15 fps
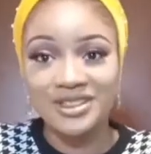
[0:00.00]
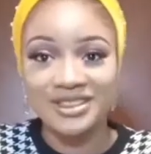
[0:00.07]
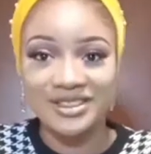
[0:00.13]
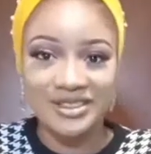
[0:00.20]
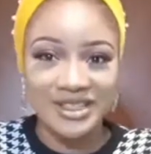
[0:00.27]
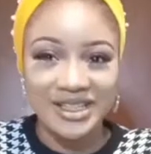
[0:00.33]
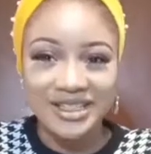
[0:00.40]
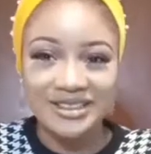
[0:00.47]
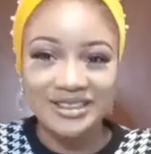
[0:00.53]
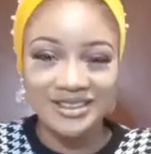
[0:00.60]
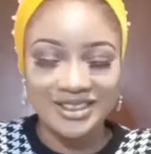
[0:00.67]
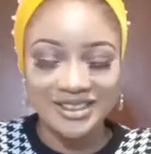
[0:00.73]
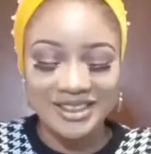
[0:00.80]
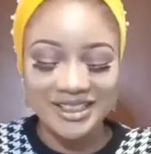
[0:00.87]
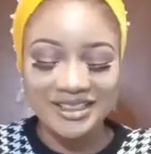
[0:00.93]
You get
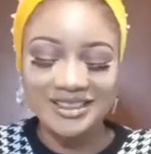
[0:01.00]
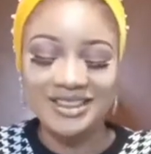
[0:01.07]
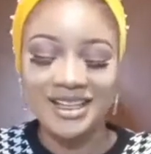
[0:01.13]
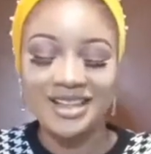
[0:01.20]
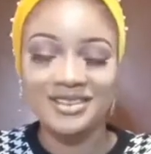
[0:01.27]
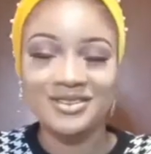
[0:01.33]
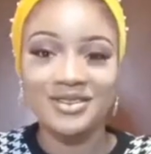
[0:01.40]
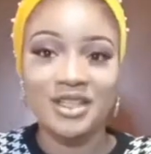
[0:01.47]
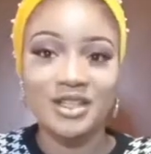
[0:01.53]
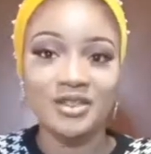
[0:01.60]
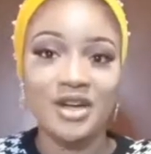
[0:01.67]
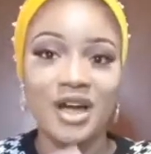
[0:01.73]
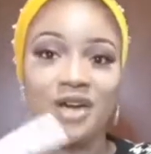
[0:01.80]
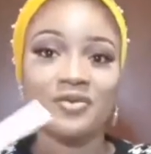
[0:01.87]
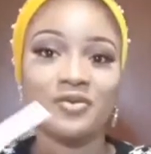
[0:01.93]
the kind of thing
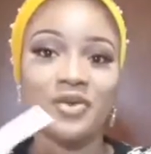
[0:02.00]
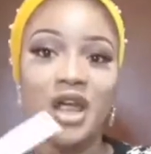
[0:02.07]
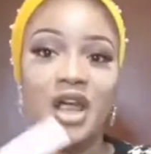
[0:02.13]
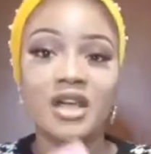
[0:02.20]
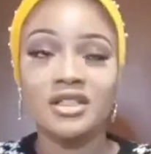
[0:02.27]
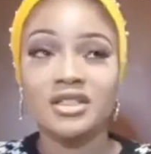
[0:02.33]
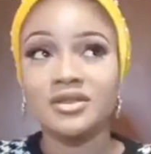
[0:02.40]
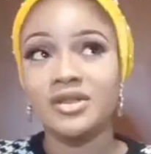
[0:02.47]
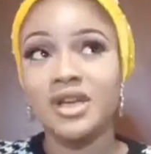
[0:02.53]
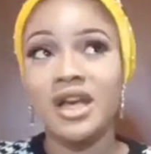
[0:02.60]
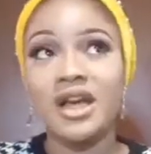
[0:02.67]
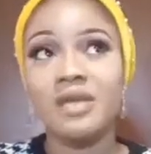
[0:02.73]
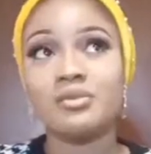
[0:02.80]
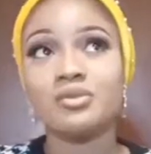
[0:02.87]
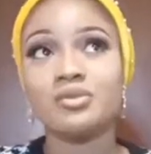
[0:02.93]
you have. That's why
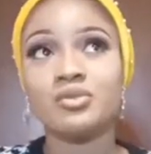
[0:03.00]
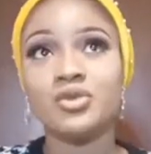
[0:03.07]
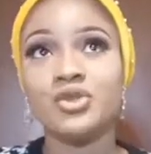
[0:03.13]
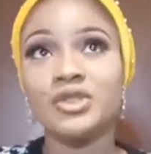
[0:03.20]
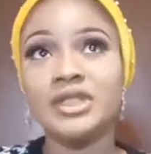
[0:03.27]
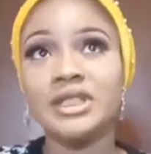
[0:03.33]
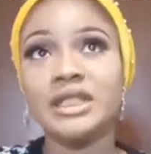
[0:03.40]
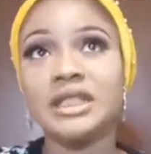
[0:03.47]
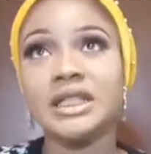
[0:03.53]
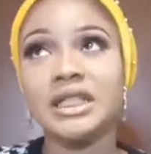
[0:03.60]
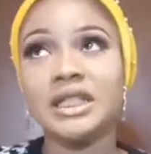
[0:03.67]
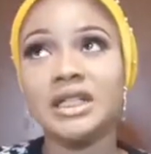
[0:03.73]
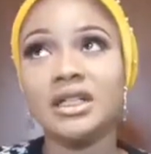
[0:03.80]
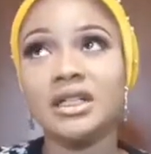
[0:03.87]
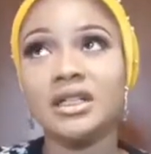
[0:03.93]
I
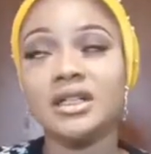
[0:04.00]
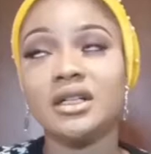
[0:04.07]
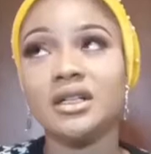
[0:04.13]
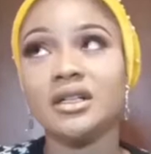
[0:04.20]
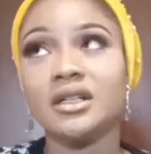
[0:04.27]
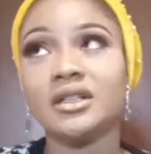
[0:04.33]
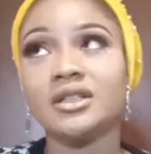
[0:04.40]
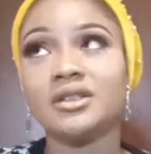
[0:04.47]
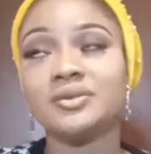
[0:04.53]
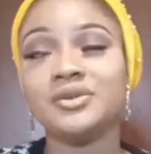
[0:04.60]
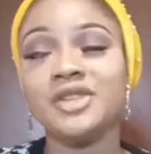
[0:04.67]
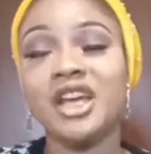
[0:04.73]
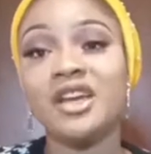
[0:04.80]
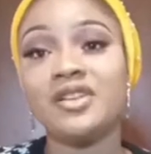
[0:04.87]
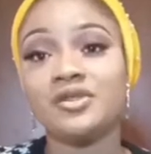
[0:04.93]
mostly
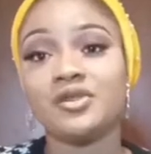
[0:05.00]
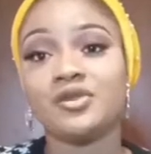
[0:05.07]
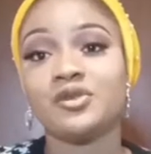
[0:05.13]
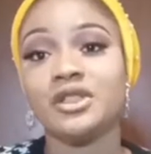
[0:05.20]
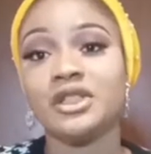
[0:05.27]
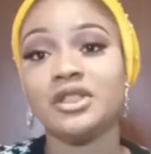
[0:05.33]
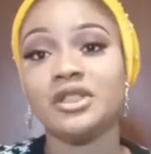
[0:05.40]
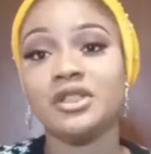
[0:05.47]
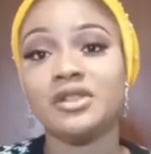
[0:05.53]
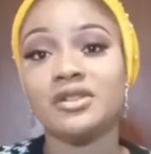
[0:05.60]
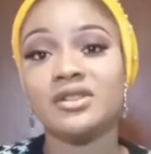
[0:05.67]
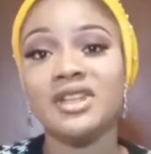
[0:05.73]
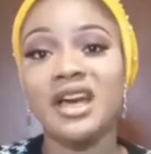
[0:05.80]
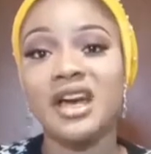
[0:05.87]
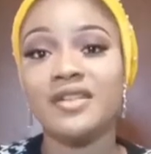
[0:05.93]
envy Fulani
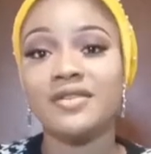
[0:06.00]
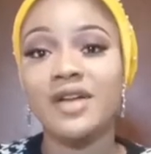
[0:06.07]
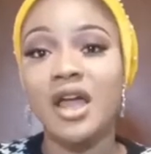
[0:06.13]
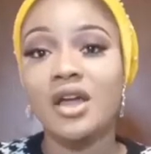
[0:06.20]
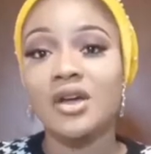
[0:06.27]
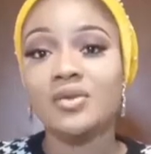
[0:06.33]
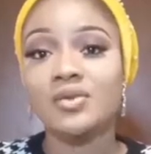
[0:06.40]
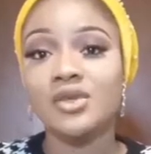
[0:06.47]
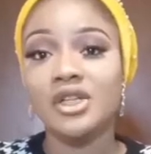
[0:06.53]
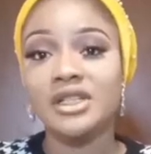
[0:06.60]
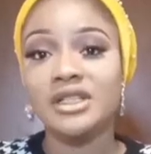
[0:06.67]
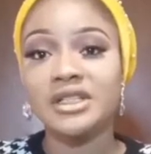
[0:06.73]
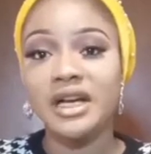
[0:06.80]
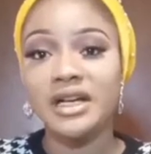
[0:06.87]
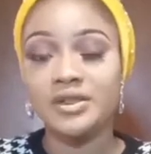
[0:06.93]
girls. They have really
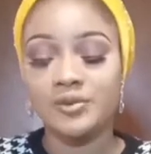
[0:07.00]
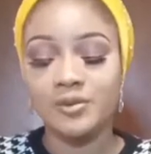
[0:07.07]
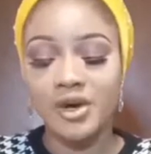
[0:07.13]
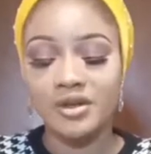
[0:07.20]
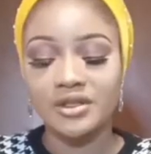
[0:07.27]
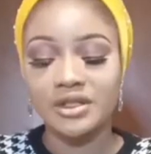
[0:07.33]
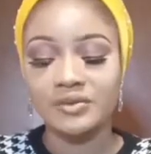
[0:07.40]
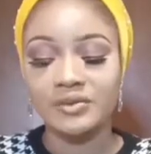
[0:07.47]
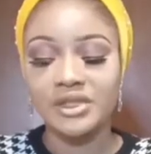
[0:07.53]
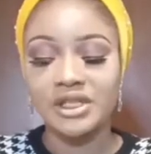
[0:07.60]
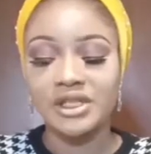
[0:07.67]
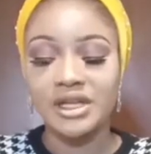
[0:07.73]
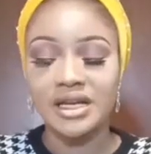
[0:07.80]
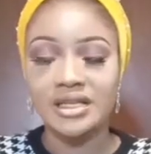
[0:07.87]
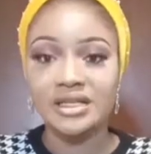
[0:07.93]
nice brows and really
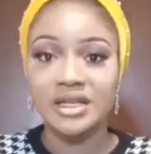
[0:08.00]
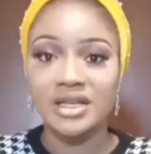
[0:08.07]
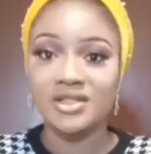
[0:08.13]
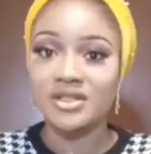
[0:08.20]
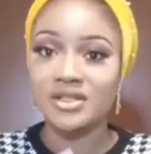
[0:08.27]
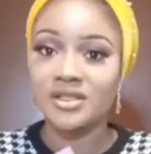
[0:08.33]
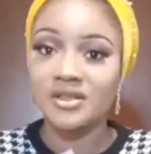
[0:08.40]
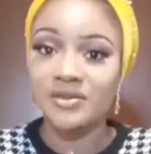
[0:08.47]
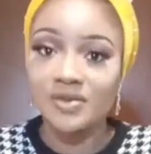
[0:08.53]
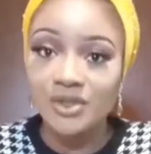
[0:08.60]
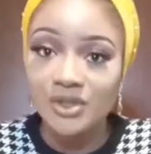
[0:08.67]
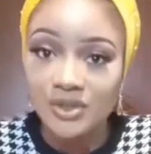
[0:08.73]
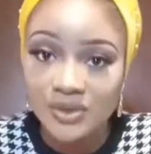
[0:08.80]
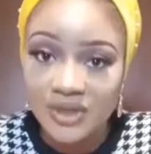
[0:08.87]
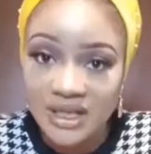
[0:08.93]
nice lashes. This
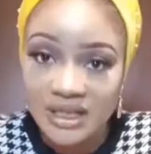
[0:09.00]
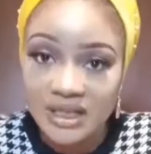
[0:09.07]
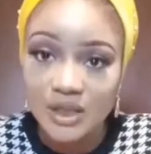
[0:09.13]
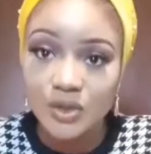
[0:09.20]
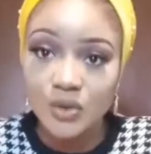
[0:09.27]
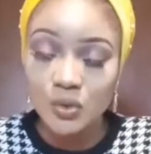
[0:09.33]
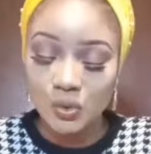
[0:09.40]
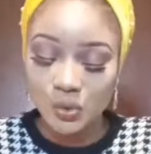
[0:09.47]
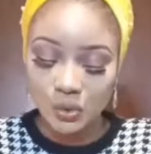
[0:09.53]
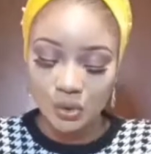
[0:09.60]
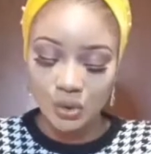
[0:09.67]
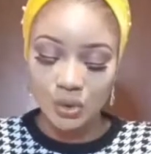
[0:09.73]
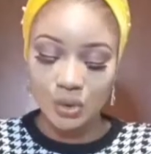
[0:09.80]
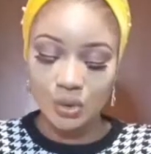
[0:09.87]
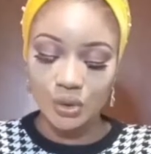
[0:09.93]
video is too
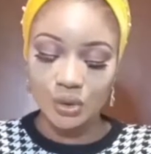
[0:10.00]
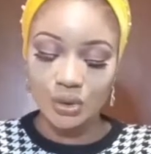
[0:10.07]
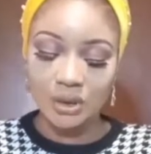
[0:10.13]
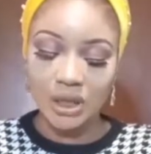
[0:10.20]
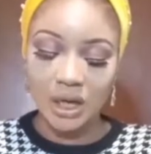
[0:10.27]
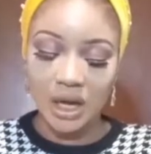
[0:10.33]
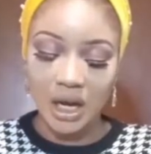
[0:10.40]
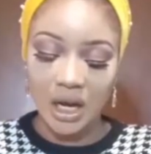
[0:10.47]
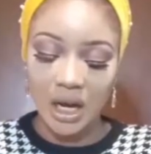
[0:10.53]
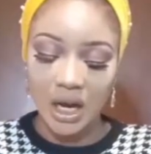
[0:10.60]
long.